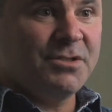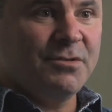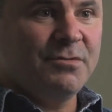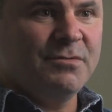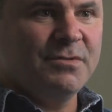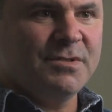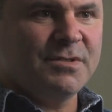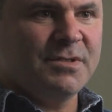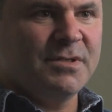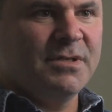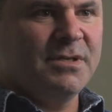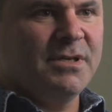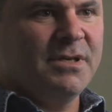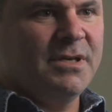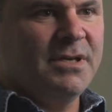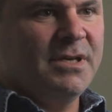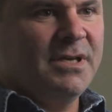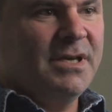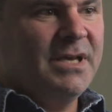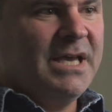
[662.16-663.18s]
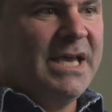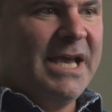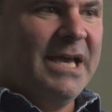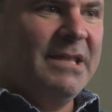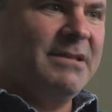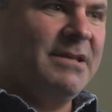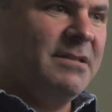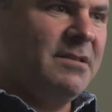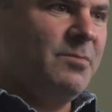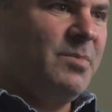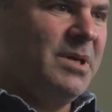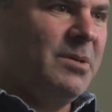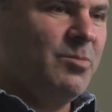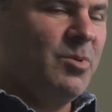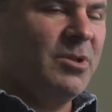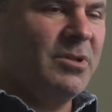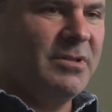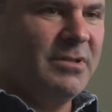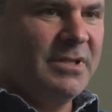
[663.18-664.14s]
students and that the
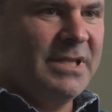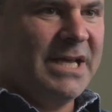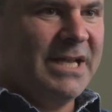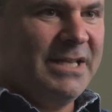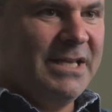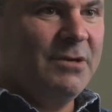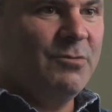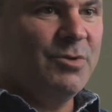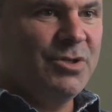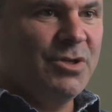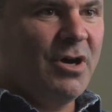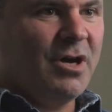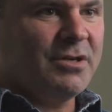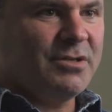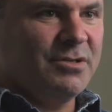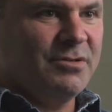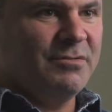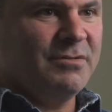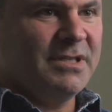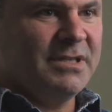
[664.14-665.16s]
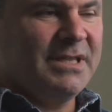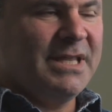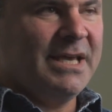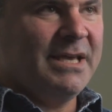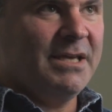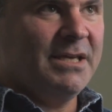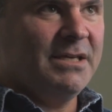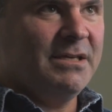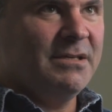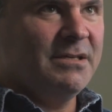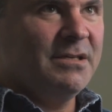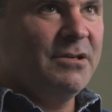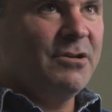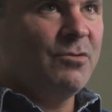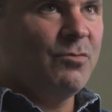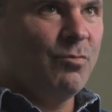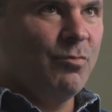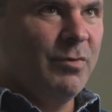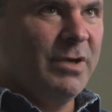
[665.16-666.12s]
people that he would talk to, that they
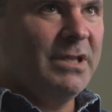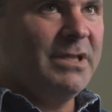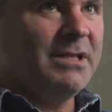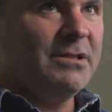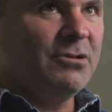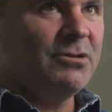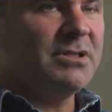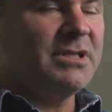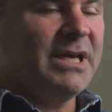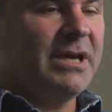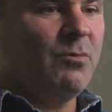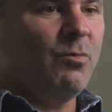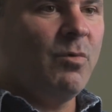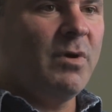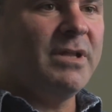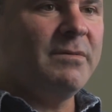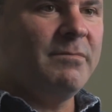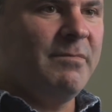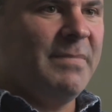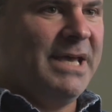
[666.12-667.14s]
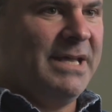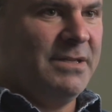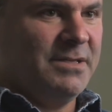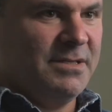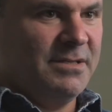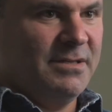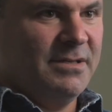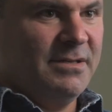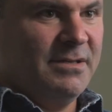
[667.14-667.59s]
really looked at what it meant